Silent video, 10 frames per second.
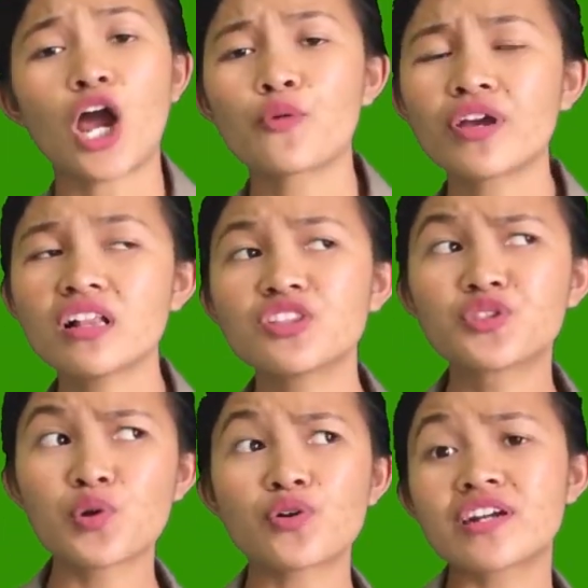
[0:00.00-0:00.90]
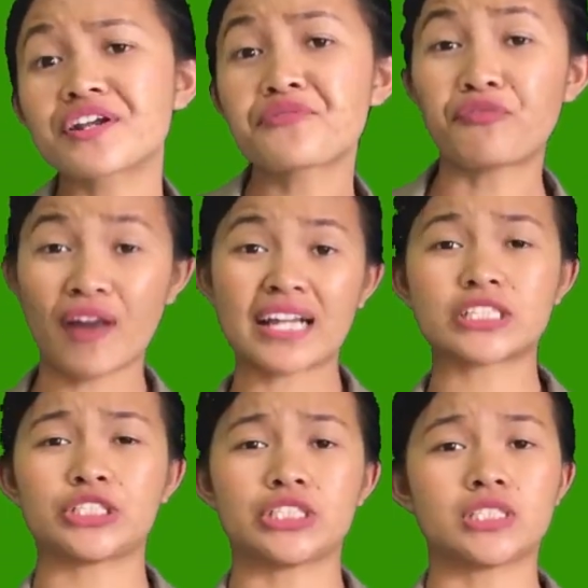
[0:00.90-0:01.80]
I will do the
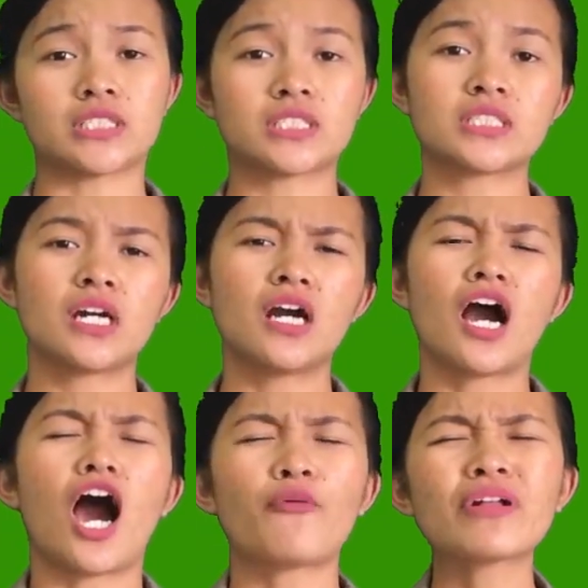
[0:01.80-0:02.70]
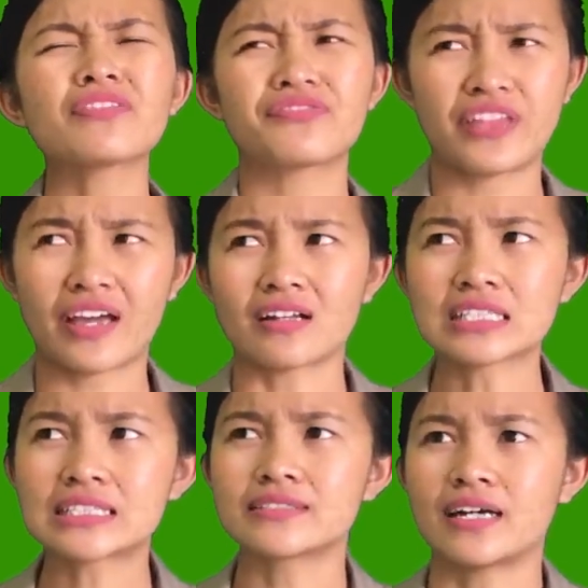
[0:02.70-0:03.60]
reflections. I will tell
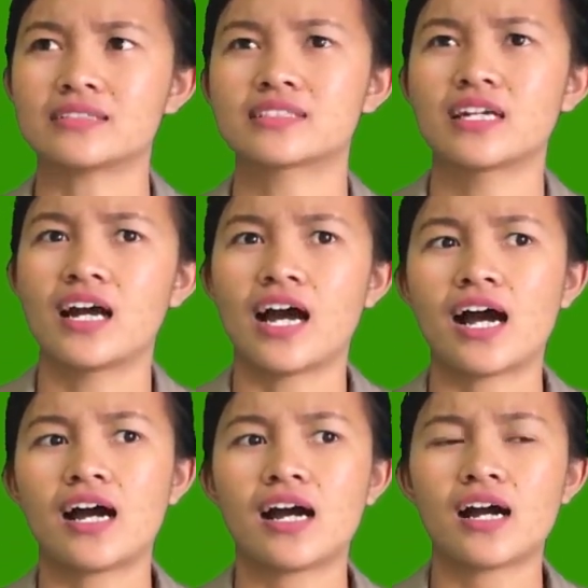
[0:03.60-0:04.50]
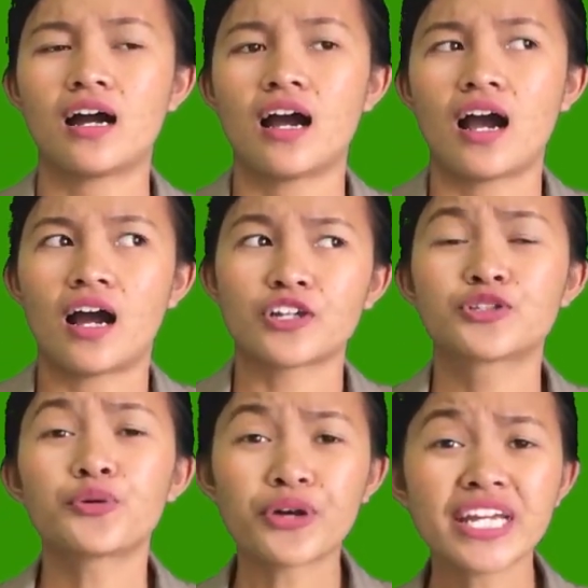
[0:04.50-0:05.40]
that
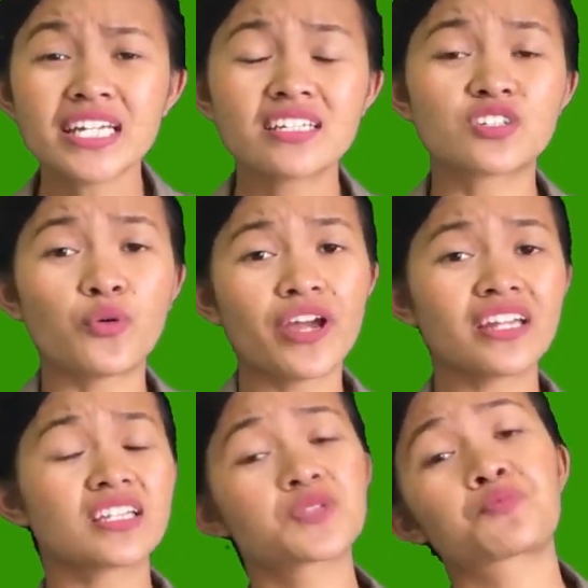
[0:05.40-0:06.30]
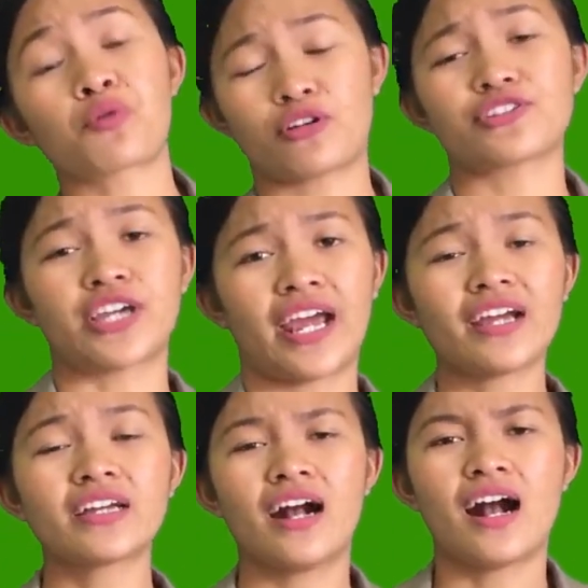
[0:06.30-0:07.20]
during doing this
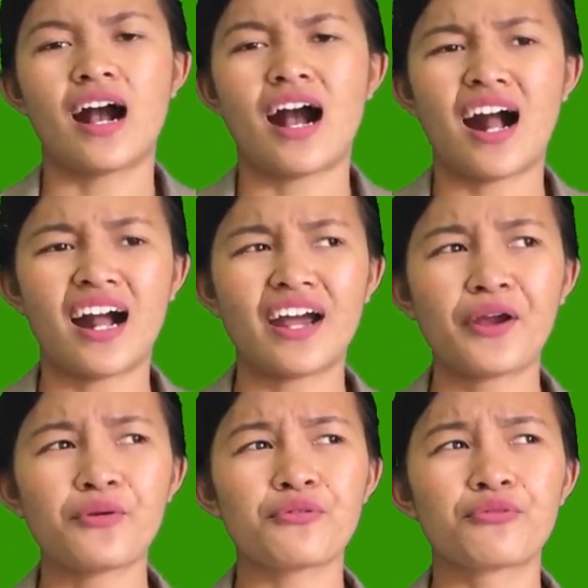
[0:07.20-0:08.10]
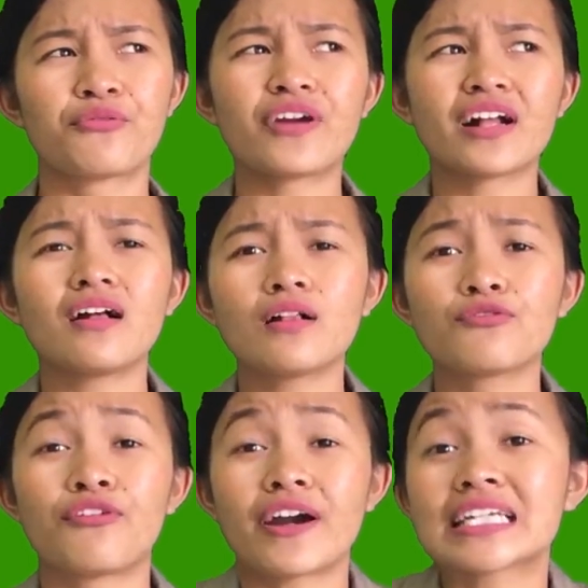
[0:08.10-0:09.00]
project I will
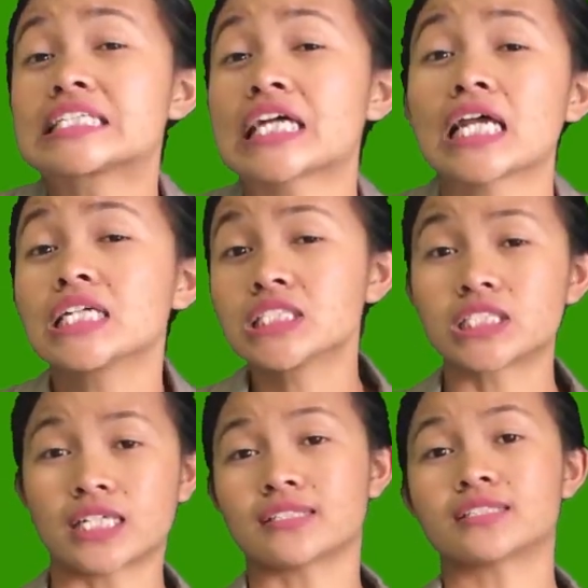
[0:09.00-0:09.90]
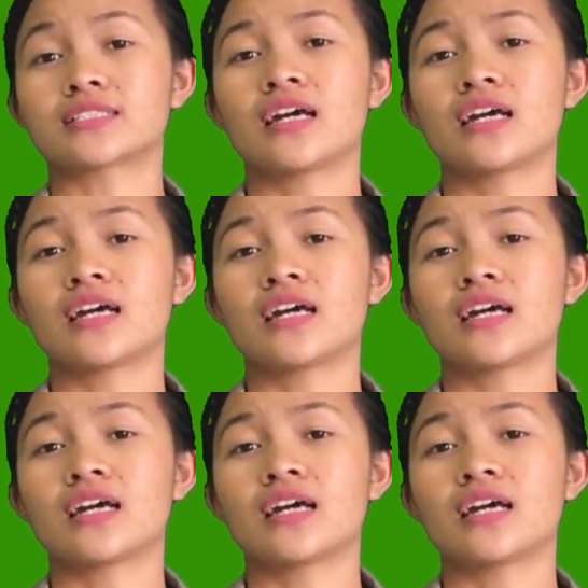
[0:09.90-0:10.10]
very challenging